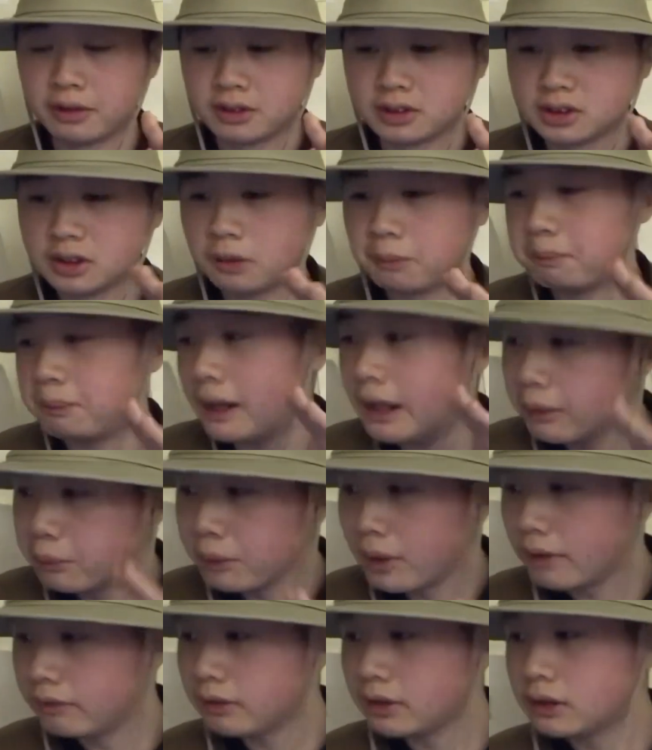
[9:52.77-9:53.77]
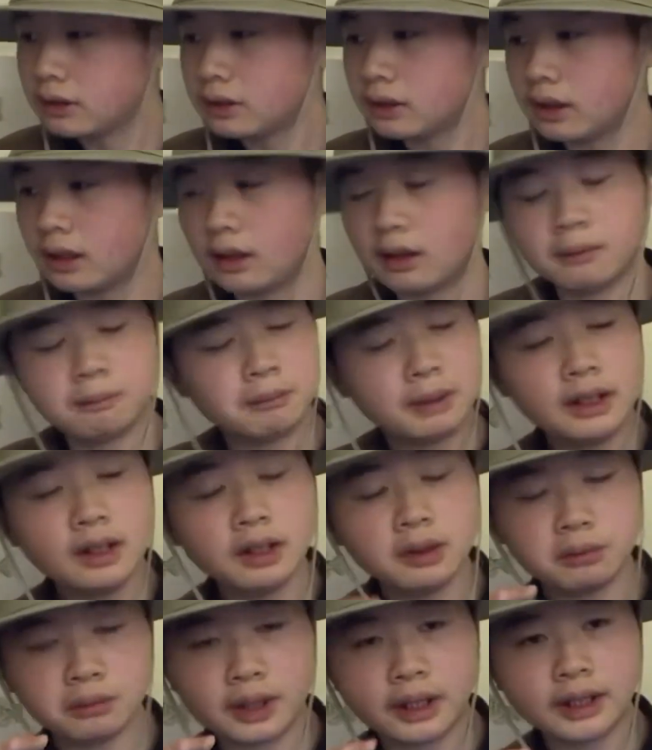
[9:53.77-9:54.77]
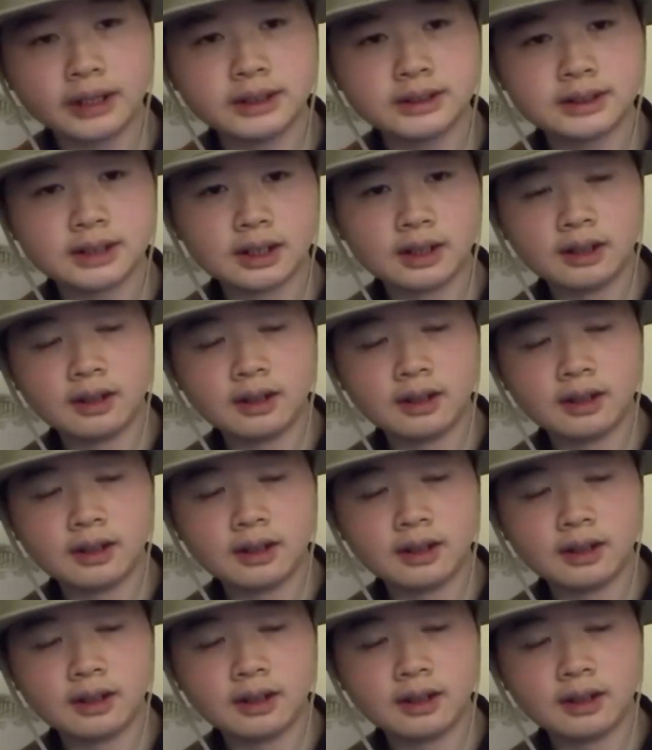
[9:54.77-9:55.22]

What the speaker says: So bad weather, mainly rains,